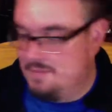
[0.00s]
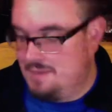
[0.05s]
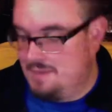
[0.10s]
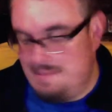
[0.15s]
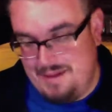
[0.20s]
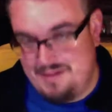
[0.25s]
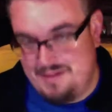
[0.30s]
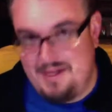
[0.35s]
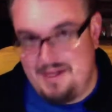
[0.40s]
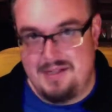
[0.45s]
I'm
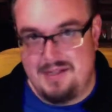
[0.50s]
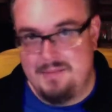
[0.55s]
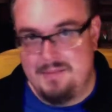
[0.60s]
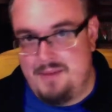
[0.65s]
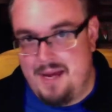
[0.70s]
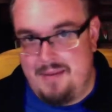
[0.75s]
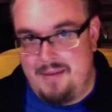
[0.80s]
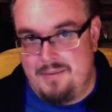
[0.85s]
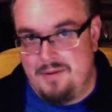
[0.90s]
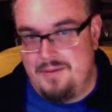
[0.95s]
not saying it's a
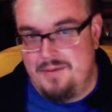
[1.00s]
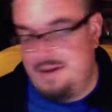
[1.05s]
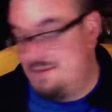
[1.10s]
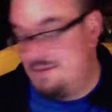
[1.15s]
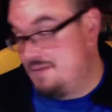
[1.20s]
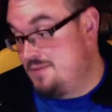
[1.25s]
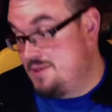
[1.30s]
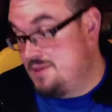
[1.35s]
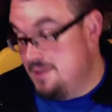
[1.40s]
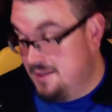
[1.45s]
bad movie. I've
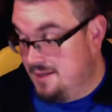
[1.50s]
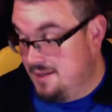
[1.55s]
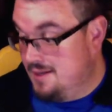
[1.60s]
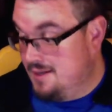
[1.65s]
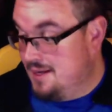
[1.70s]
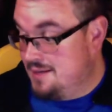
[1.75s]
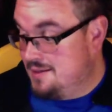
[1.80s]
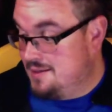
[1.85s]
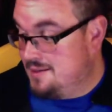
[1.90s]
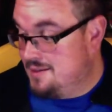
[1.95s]
never seen it. I
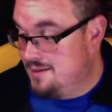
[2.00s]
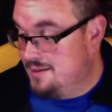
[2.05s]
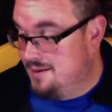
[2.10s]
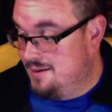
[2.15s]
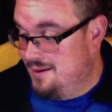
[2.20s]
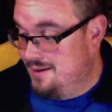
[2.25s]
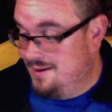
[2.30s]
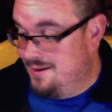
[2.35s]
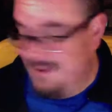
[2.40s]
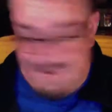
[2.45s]
just
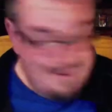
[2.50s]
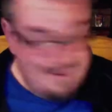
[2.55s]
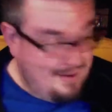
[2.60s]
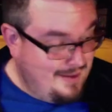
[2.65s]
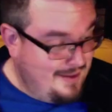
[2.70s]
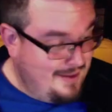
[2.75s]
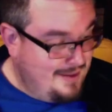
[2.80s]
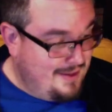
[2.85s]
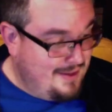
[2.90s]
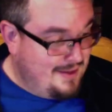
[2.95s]

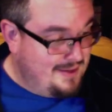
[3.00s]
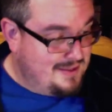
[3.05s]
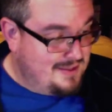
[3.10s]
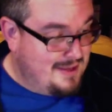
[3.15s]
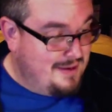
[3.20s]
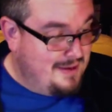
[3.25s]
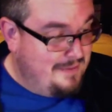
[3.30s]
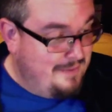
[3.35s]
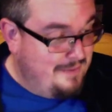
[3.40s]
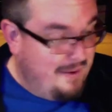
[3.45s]
think it's kind
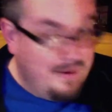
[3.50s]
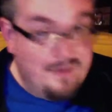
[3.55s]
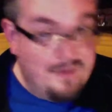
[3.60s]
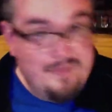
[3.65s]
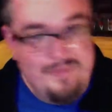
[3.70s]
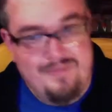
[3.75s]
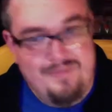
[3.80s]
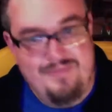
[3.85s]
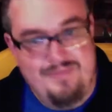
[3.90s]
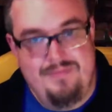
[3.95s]
of funny.
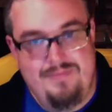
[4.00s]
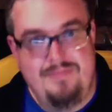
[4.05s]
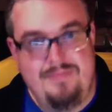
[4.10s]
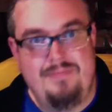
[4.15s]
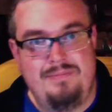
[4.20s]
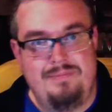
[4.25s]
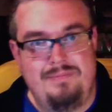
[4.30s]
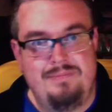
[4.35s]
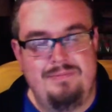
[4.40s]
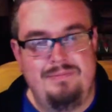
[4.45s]

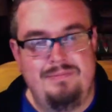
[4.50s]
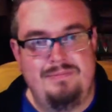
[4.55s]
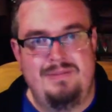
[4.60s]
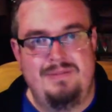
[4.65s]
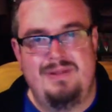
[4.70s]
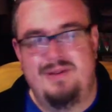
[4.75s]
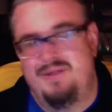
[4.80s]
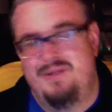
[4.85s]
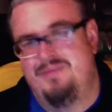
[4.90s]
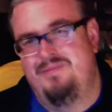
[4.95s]

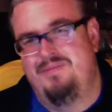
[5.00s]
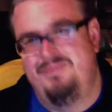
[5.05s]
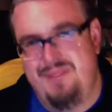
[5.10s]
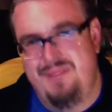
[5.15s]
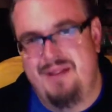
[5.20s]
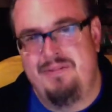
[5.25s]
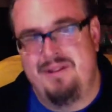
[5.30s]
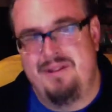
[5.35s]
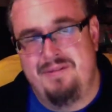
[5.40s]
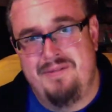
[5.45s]
Well,
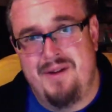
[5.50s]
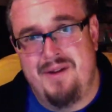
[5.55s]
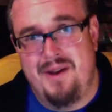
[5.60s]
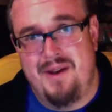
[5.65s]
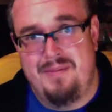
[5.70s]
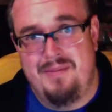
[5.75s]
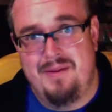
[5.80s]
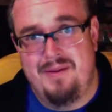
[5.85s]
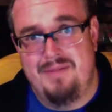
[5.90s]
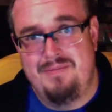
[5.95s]
not really funny,
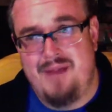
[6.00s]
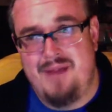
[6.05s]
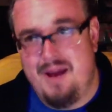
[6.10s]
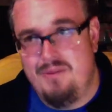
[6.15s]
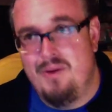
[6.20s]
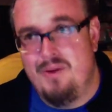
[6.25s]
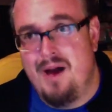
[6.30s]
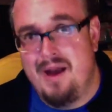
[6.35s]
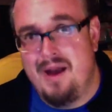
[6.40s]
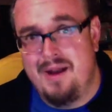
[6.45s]
but
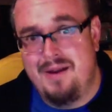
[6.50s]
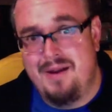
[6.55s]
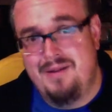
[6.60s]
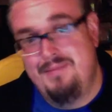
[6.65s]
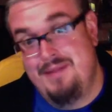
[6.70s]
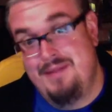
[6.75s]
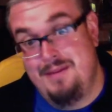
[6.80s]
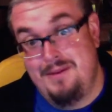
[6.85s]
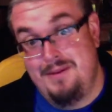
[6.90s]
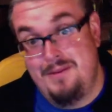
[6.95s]
ironic,
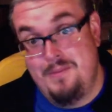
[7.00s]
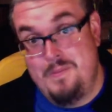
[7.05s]
maybe.